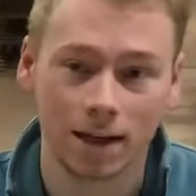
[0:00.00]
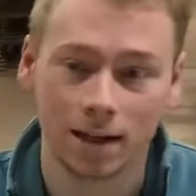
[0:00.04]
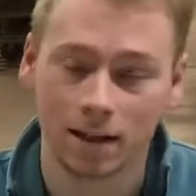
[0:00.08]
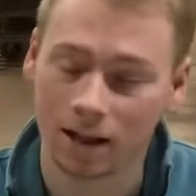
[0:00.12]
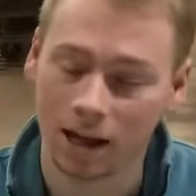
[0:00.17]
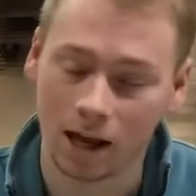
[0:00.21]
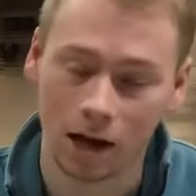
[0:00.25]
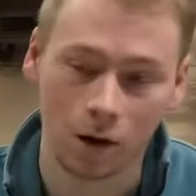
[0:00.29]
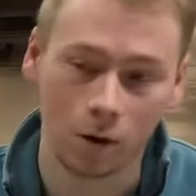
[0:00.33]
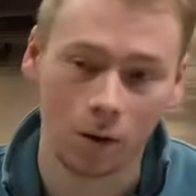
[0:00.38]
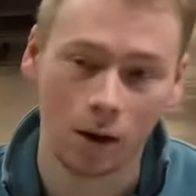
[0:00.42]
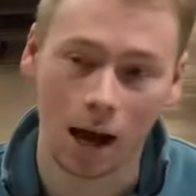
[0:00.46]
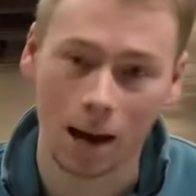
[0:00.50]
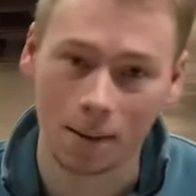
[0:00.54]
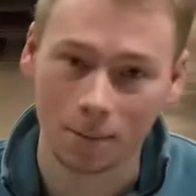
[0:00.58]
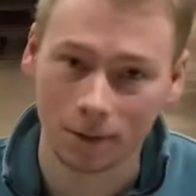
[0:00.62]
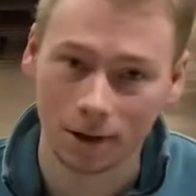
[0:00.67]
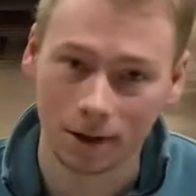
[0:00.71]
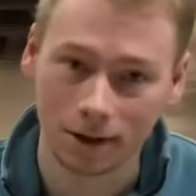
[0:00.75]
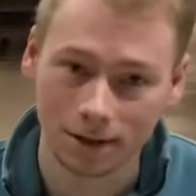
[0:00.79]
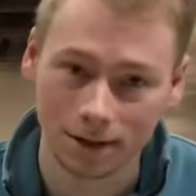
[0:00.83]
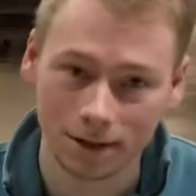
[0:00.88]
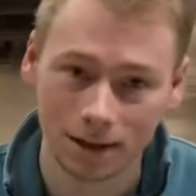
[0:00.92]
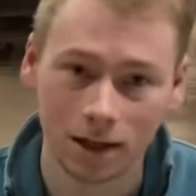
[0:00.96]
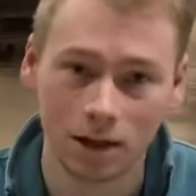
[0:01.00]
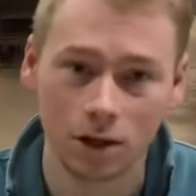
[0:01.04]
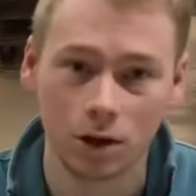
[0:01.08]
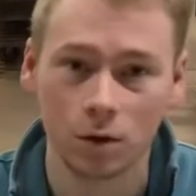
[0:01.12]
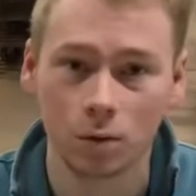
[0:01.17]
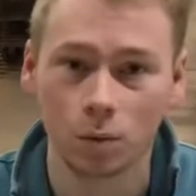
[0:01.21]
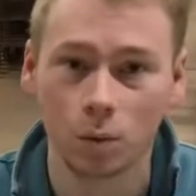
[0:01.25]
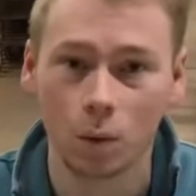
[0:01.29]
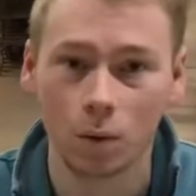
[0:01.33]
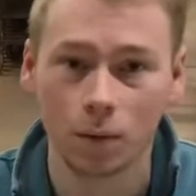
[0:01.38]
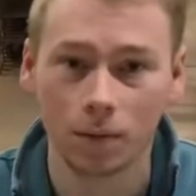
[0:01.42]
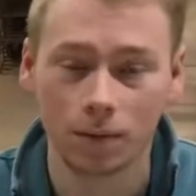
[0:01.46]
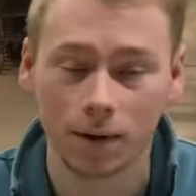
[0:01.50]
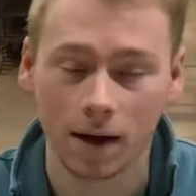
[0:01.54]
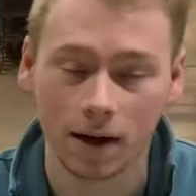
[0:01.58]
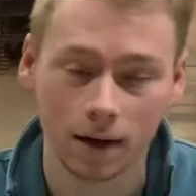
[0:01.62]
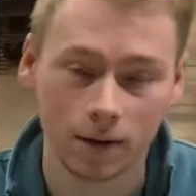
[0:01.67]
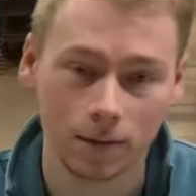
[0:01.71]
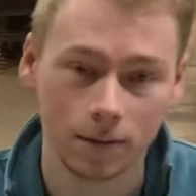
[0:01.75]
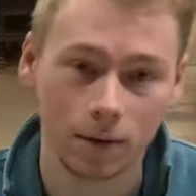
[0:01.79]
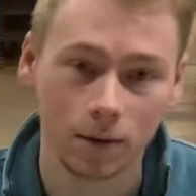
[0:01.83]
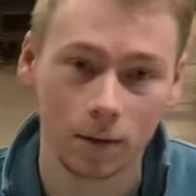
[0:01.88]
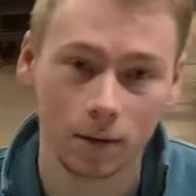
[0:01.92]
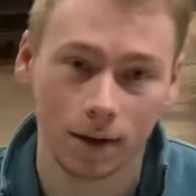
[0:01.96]
Now, I'm not saying you won't find a
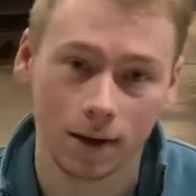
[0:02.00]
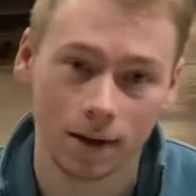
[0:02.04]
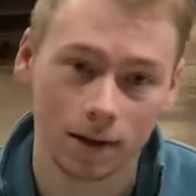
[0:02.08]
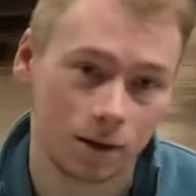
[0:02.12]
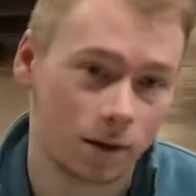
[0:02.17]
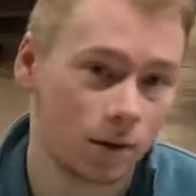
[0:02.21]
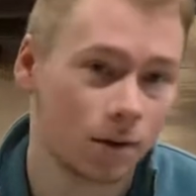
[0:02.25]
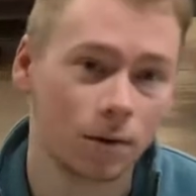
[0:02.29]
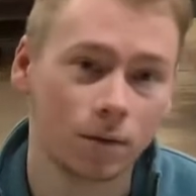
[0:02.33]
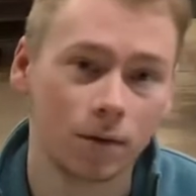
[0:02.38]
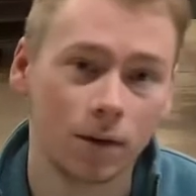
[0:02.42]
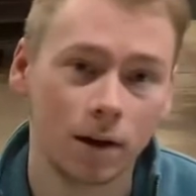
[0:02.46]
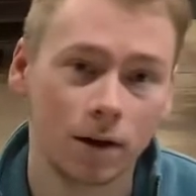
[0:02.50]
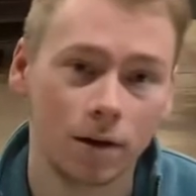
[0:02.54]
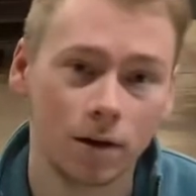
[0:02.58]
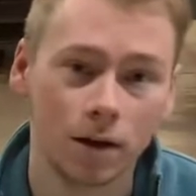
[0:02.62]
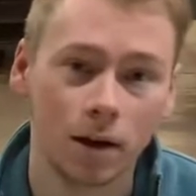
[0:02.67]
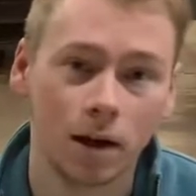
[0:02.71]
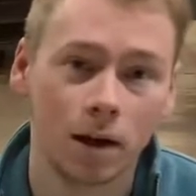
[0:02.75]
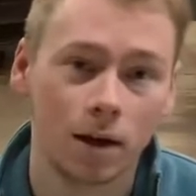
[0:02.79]
few things here or there